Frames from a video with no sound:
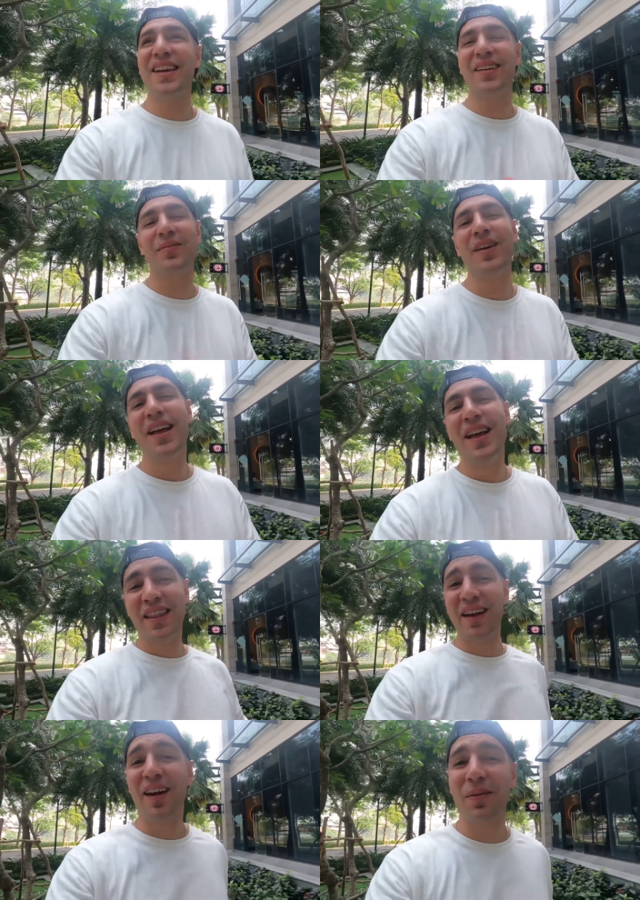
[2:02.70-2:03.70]
them.
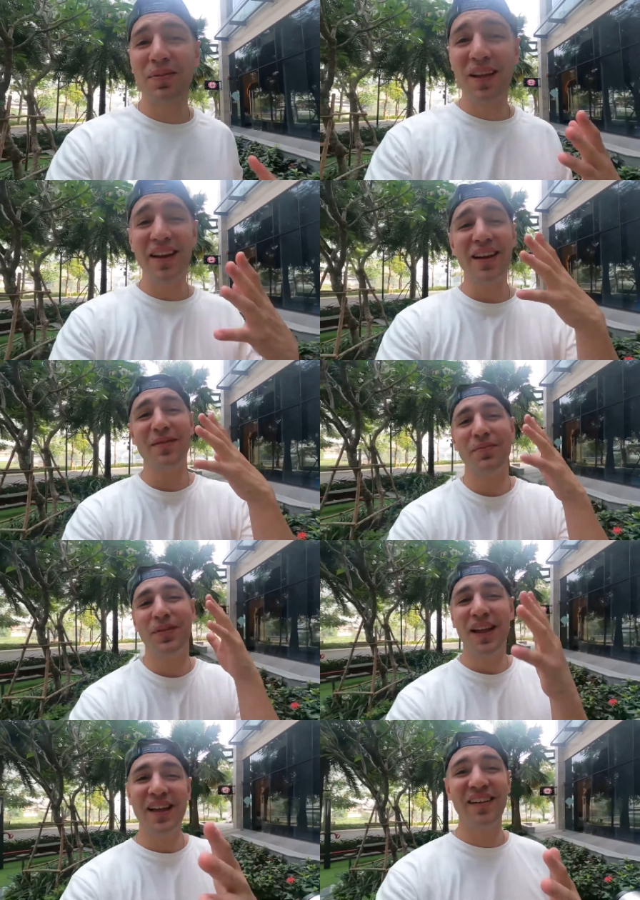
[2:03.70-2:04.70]
There are plenty of
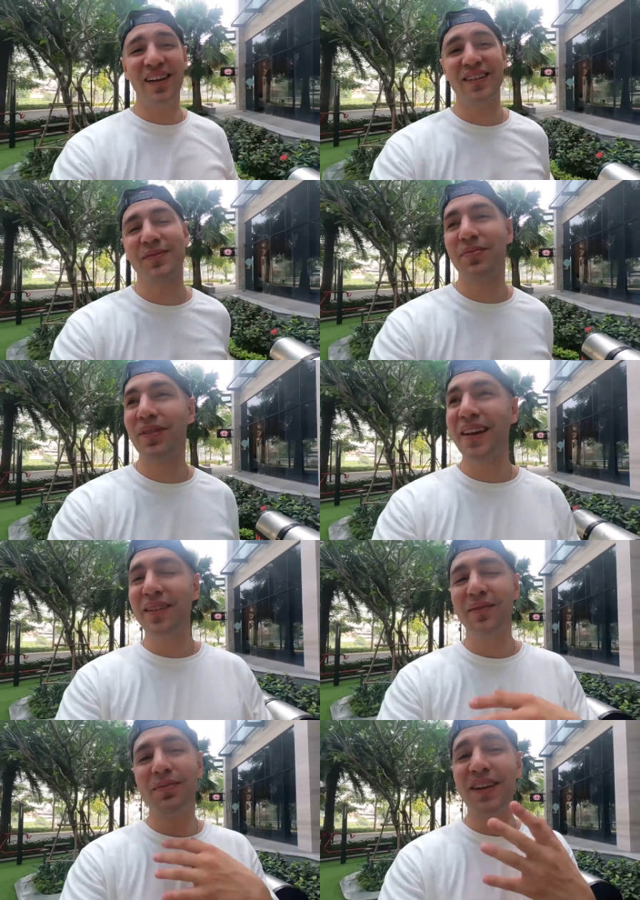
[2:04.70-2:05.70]
playgrounds, plenty
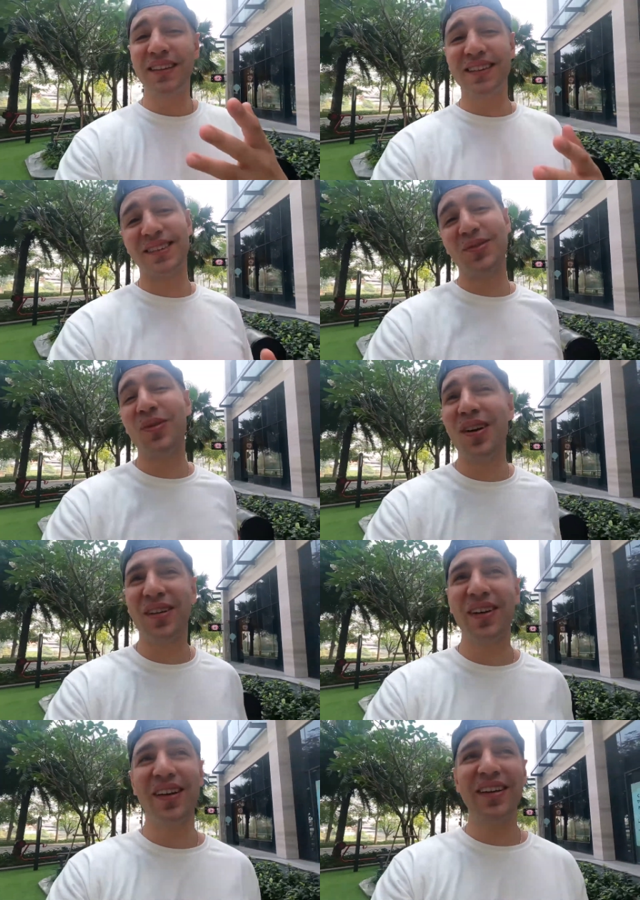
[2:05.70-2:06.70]
of places to walk
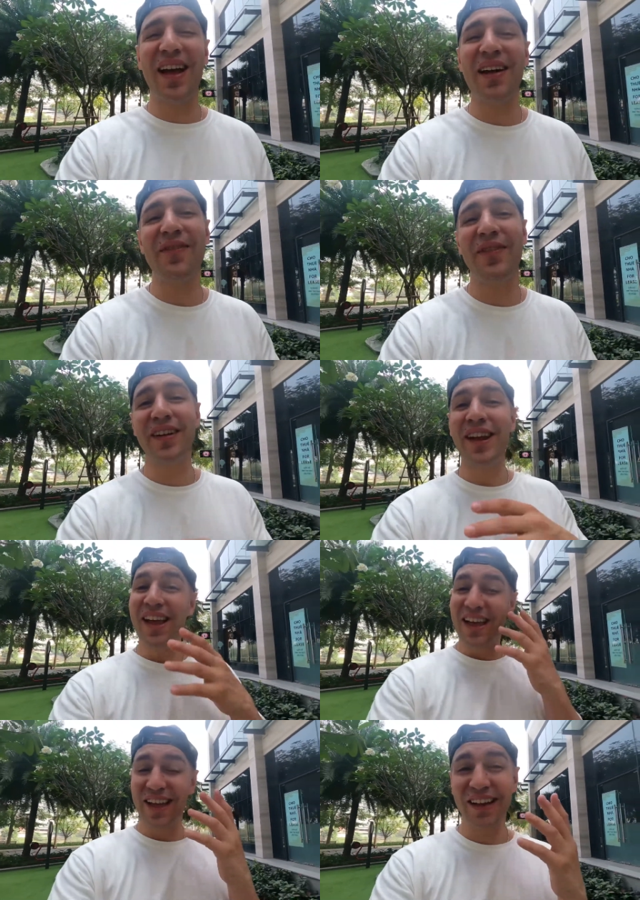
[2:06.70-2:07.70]
around and have fun,
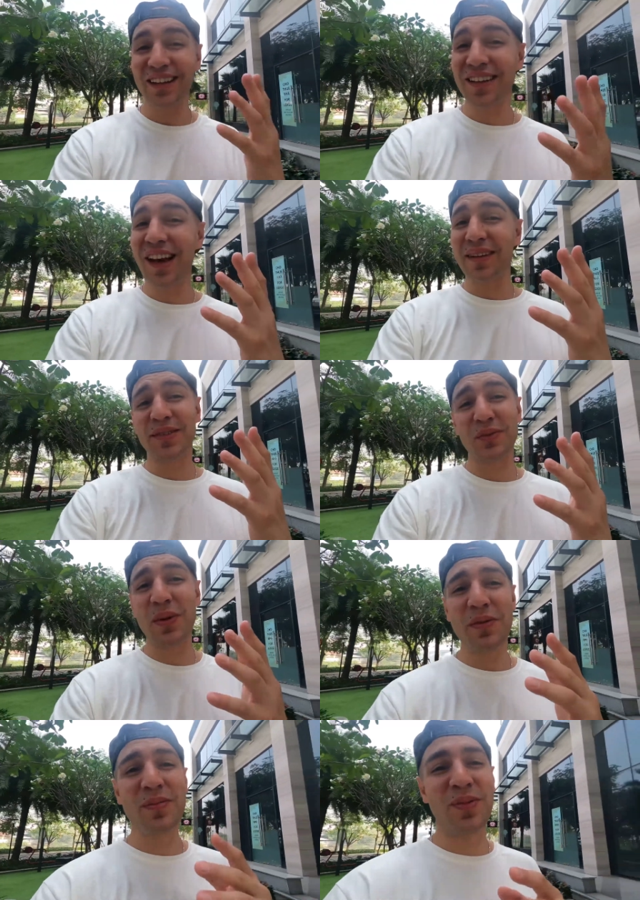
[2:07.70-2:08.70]
and a lot of
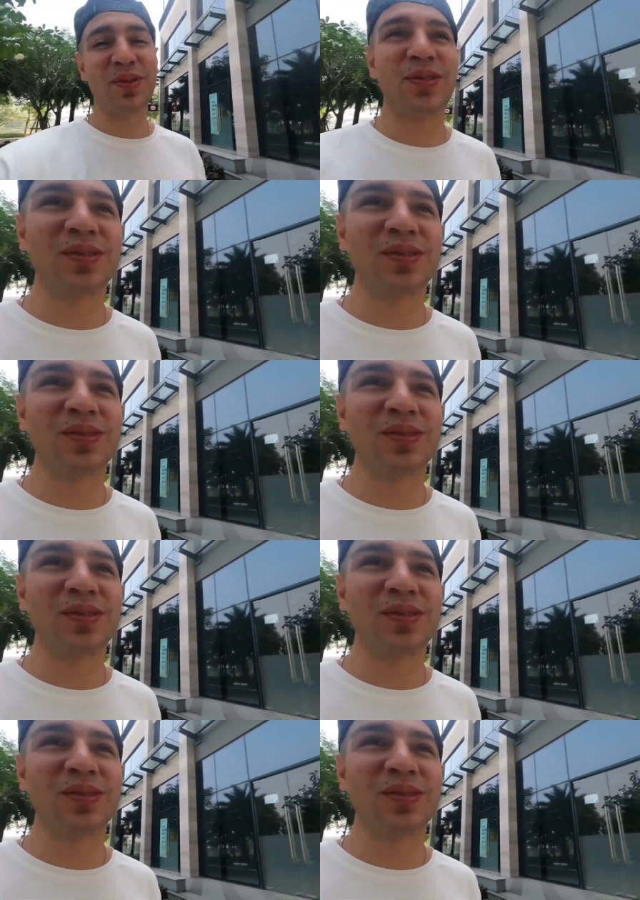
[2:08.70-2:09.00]
swimming pools.